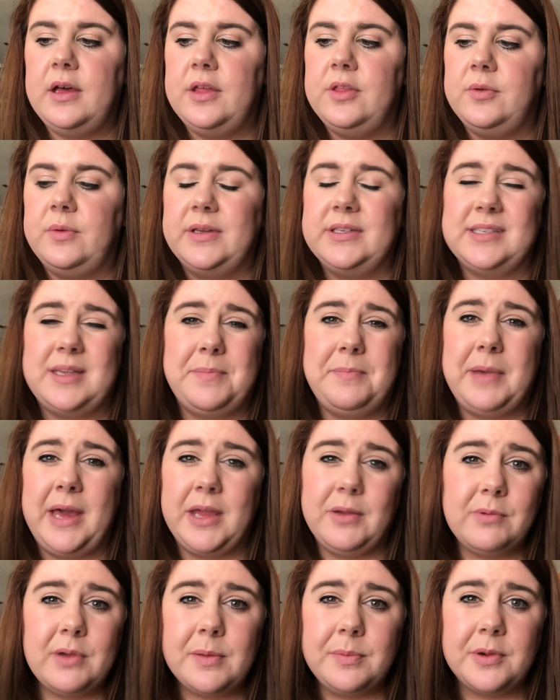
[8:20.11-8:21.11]
Otherwise, I
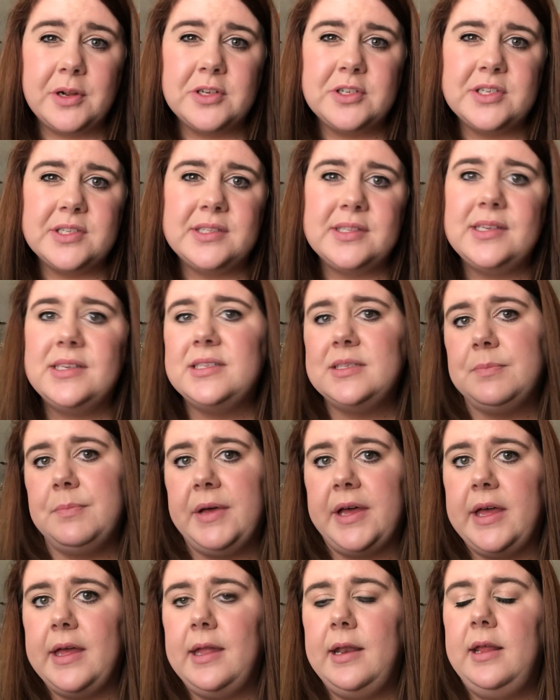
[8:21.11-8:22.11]
might repurchase this,
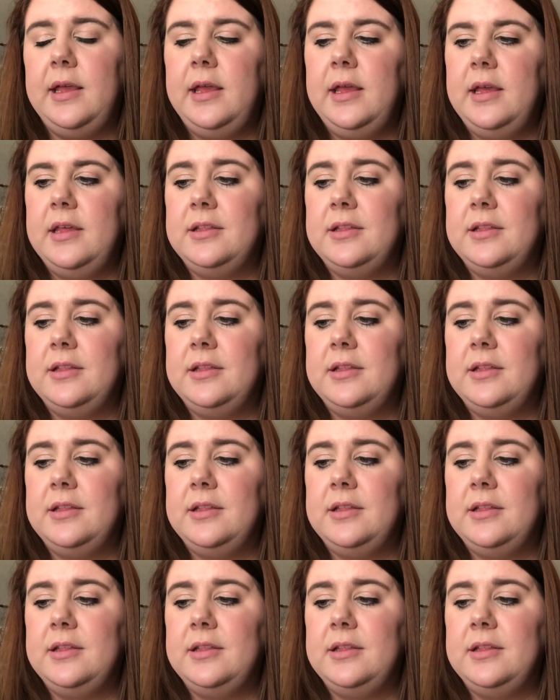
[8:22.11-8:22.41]
but